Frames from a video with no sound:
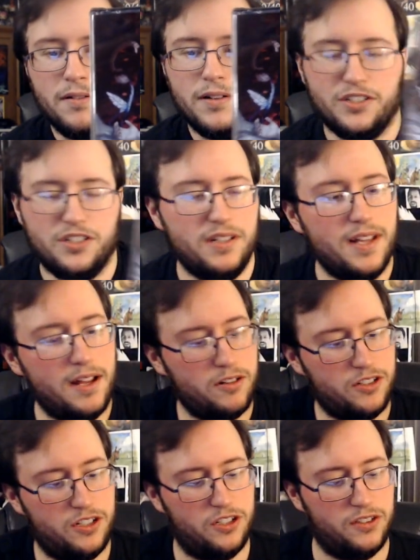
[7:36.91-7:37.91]
Is she dead or
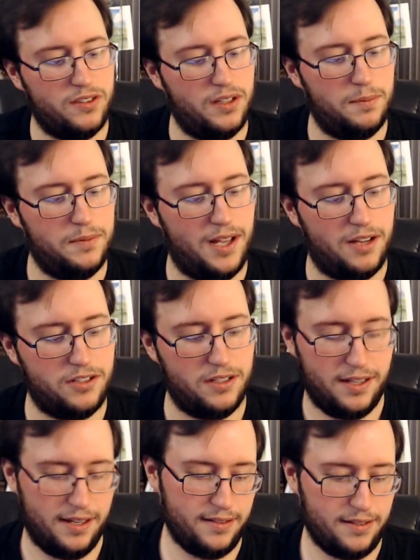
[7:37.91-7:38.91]
is she just sleep? No, she
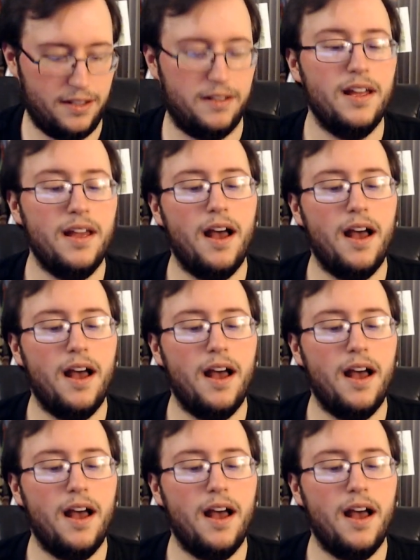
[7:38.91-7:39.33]
dead as hell.